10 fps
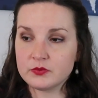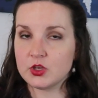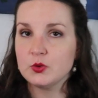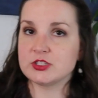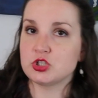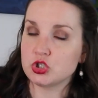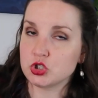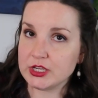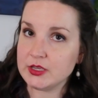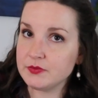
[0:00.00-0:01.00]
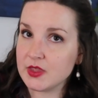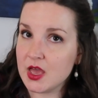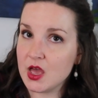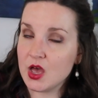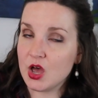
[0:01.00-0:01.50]
there was a tree,
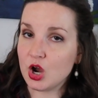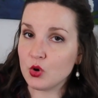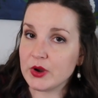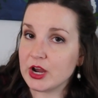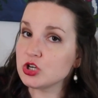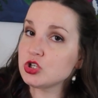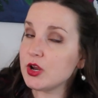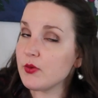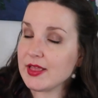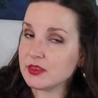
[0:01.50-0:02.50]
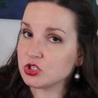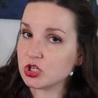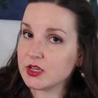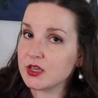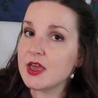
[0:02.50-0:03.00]
a rare tree, a rattling
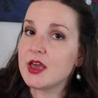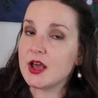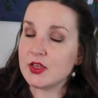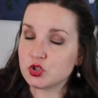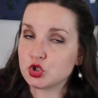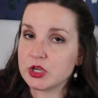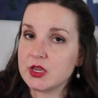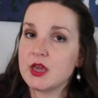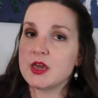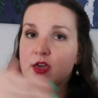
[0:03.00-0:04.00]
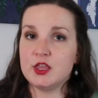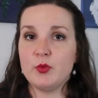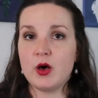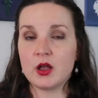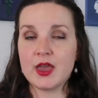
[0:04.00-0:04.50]
tree, and the tree in the
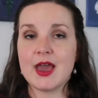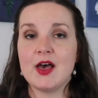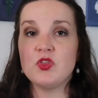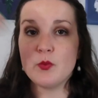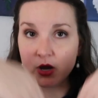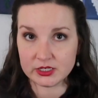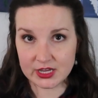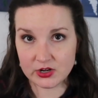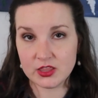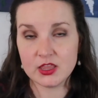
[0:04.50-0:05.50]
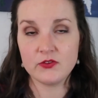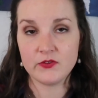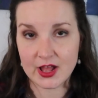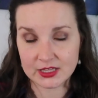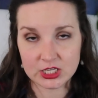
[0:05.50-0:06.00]
bog, and the bog down in the
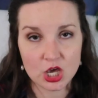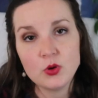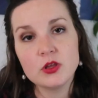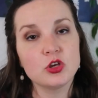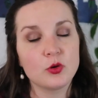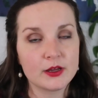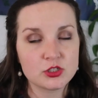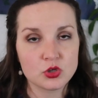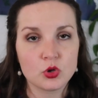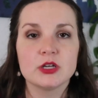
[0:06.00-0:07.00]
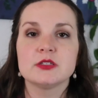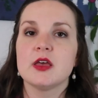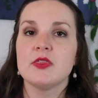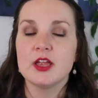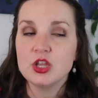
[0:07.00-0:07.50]
valley, oh. And you go back to the chorus.
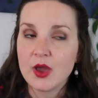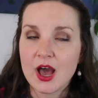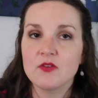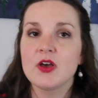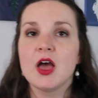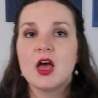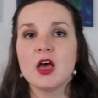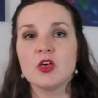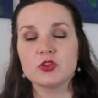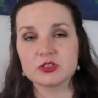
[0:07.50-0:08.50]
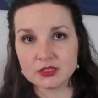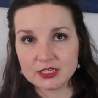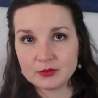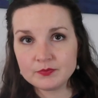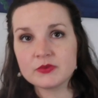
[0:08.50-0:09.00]
And then you have, there's a
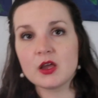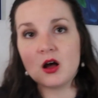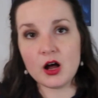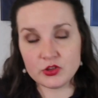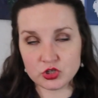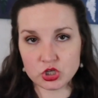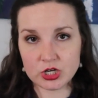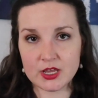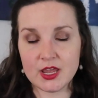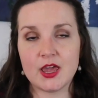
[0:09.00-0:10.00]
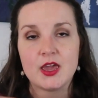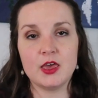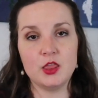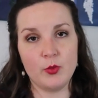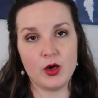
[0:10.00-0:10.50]
limb on the tree
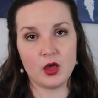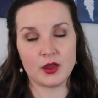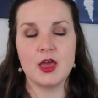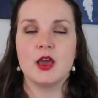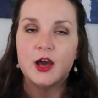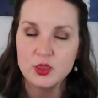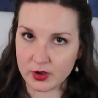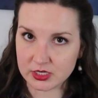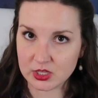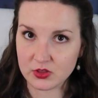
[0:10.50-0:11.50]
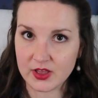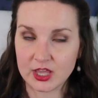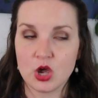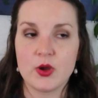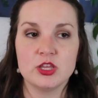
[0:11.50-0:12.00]
in the bog, and the bog down the
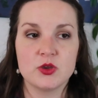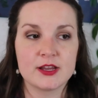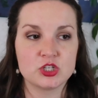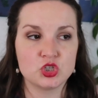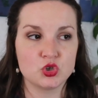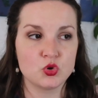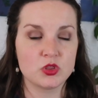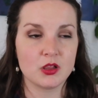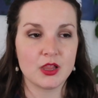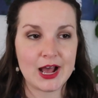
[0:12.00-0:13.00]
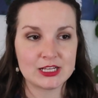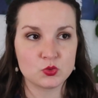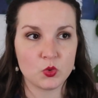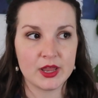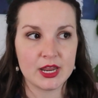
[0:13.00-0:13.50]
valley, oh. And you get to the last one